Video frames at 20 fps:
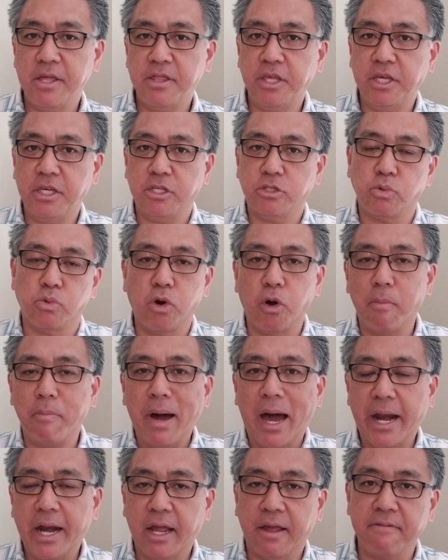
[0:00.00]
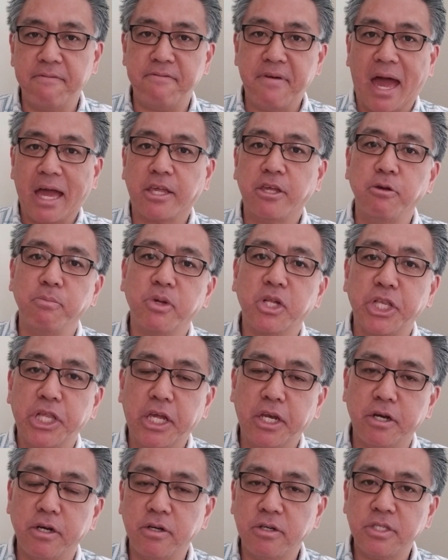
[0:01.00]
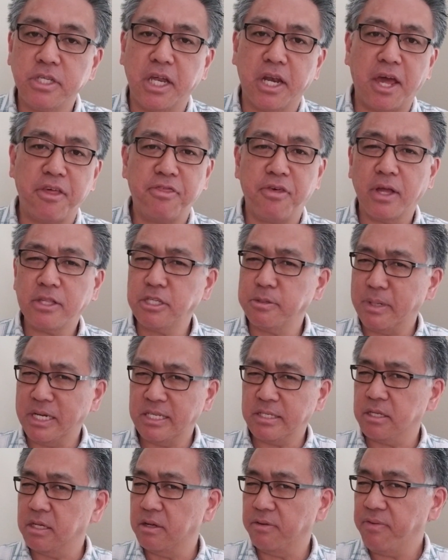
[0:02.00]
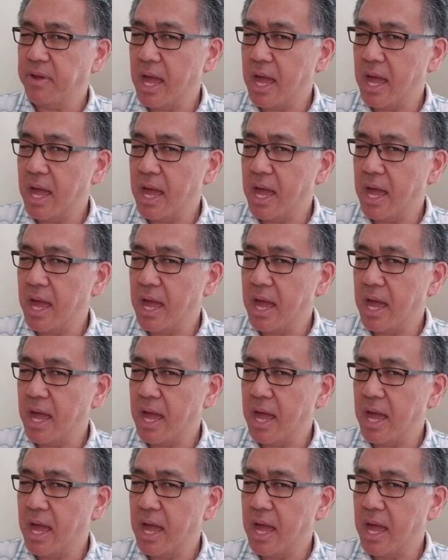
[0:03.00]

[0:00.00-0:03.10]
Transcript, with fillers: these robotic vacuum cleaners, and I thought to myself,